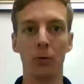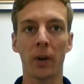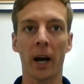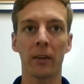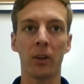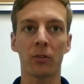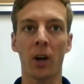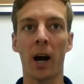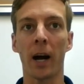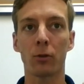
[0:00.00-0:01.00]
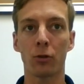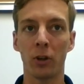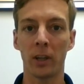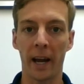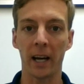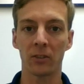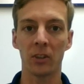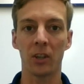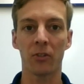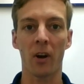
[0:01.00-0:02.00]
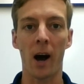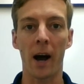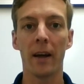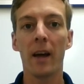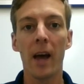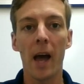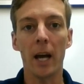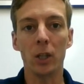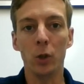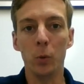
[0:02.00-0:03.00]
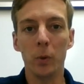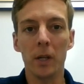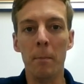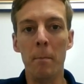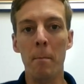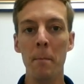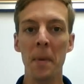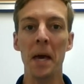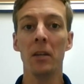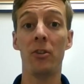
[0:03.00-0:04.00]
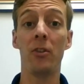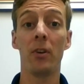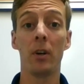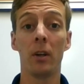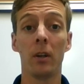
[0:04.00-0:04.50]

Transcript: So you've got this hydrogen gas and it's hot, and you emit